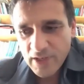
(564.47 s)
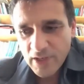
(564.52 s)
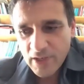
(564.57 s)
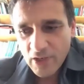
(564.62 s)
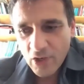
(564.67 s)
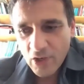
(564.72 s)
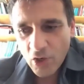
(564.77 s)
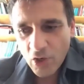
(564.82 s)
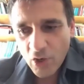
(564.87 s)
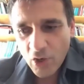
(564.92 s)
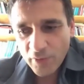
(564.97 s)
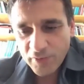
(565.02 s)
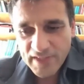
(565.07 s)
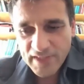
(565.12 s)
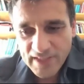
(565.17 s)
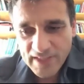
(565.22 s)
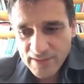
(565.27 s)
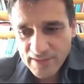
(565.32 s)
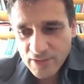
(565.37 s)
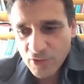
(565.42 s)
of his
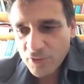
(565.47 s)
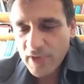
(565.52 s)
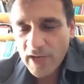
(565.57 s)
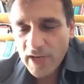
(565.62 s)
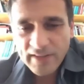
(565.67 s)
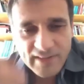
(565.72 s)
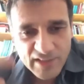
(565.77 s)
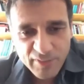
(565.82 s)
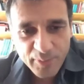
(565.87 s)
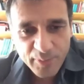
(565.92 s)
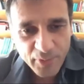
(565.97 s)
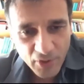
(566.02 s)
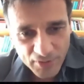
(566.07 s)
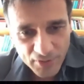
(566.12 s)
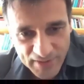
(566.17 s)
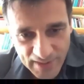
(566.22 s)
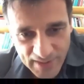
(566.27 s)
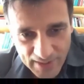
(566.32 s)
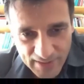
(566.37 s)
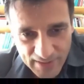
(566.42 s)
creative
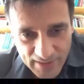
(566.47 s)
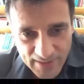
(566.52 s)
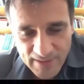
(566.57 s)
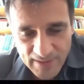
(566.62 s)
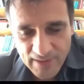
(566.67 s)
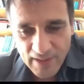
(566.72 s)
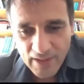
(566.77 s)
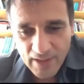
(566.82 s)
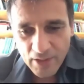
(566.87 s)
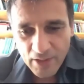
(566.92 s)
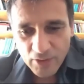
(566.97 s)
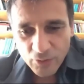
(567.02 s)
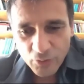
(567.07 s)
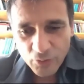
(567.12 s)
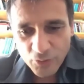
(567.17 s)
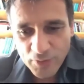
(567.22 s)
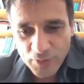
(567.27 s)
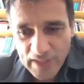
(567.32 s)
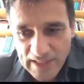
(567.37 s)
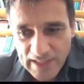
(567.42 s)
process, to
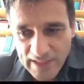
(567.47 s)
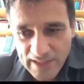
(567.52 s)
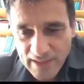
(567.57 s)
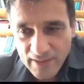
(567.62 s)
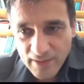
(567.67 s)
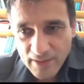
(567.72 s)
really